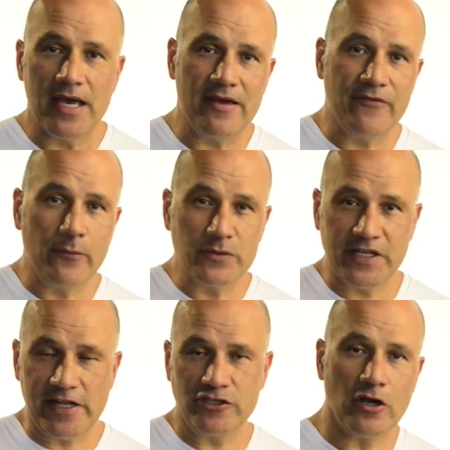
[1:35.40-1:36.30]
If it was
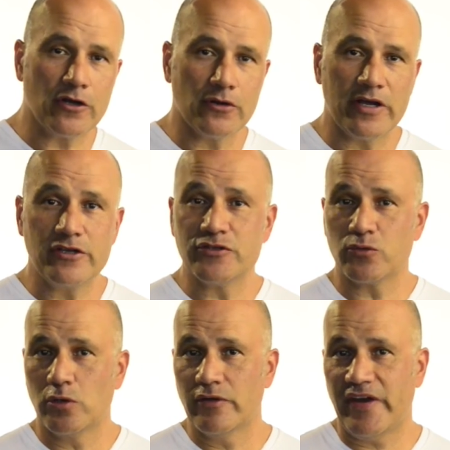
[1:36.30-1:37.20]
getting darker, I'd use a
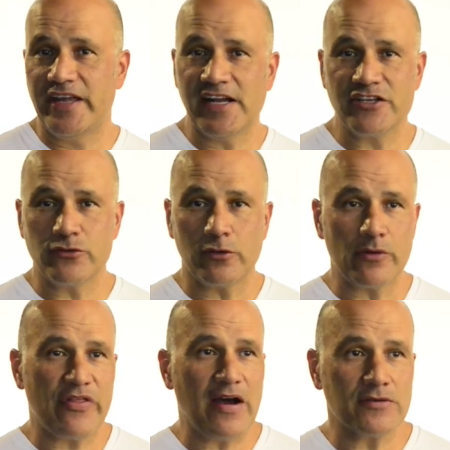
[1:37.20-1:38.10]
roll of 800 or
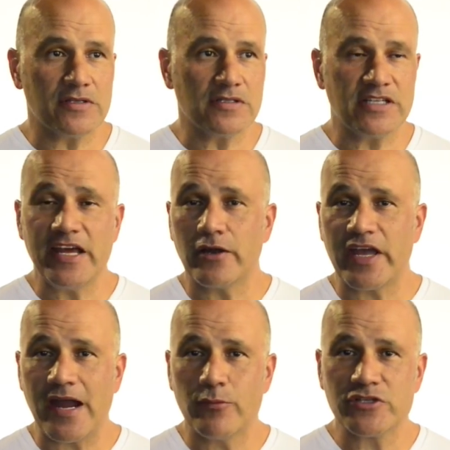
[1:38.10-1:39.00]
1000. Today our
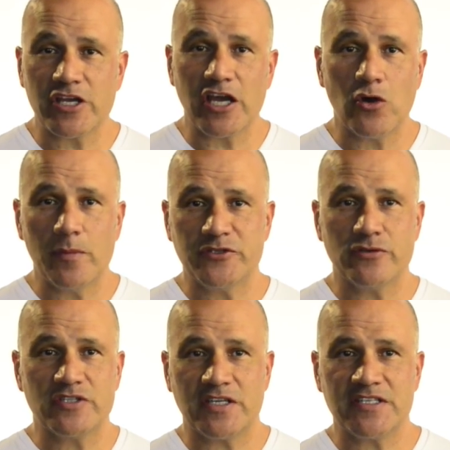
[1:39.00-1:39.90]
cameras can go up
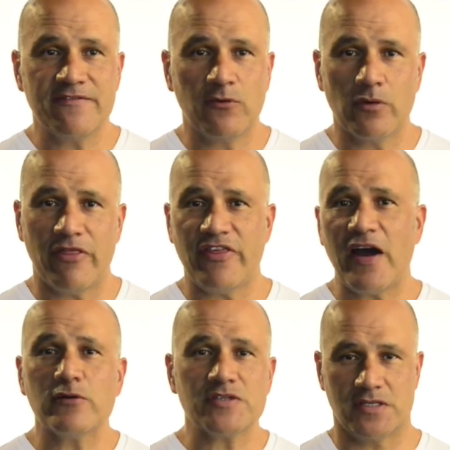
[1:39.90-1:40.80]
to
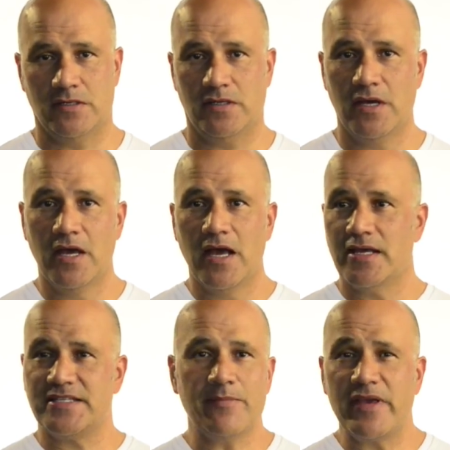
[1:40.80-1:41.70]
64,000,
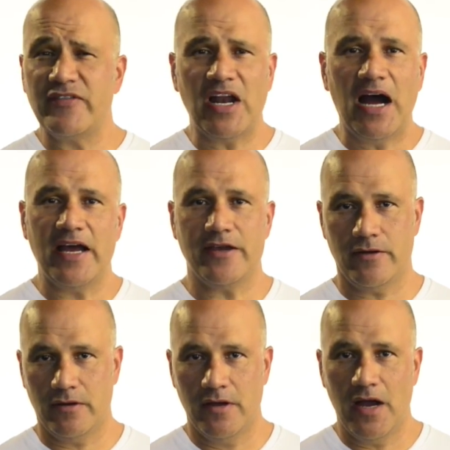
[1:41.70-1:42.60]
some even
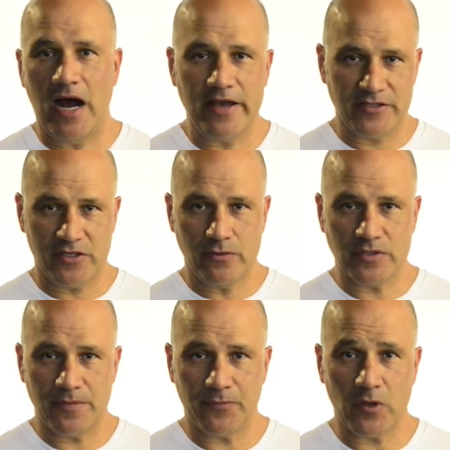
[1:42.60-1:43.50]
higher
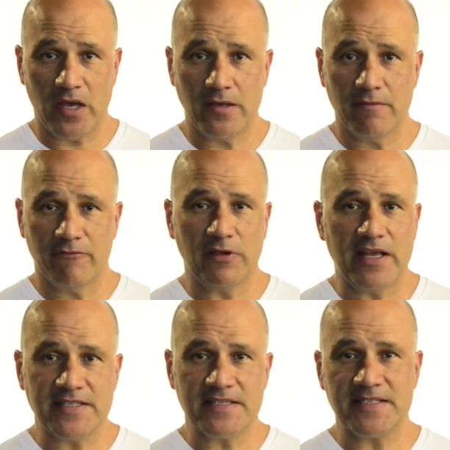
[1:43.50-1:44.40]
ISOs, okay, for
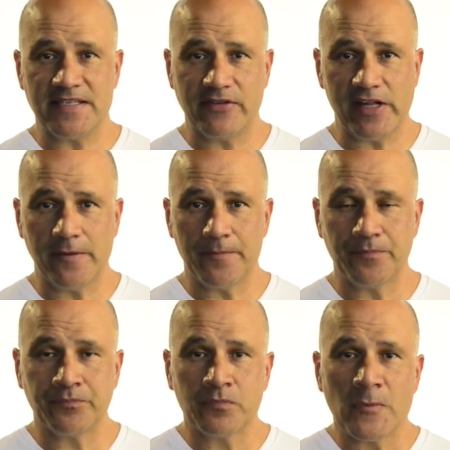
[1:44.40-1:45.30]
light sensitivity.
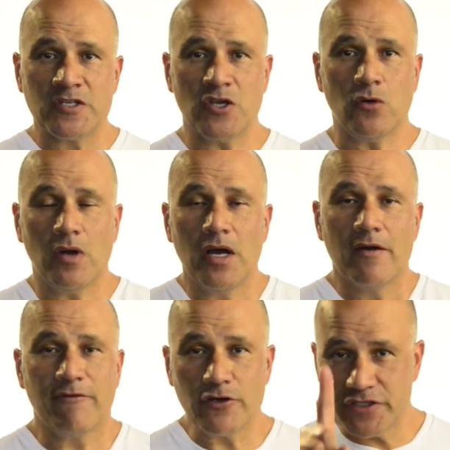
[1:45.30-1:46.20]
So,
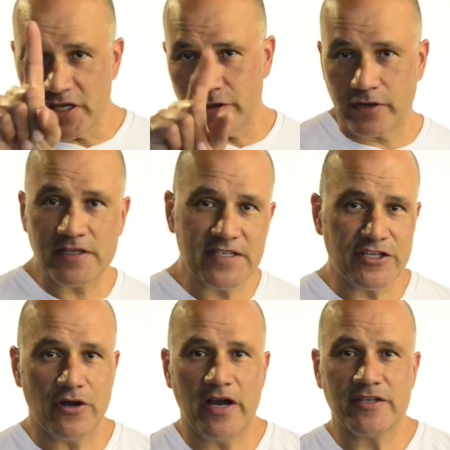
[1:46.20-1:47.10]
first thing, you're going to
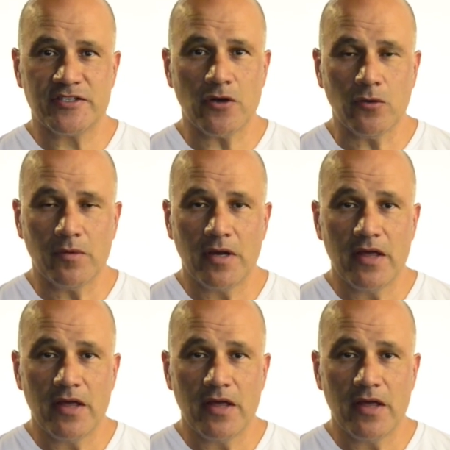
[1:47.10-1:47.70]
set your ISO.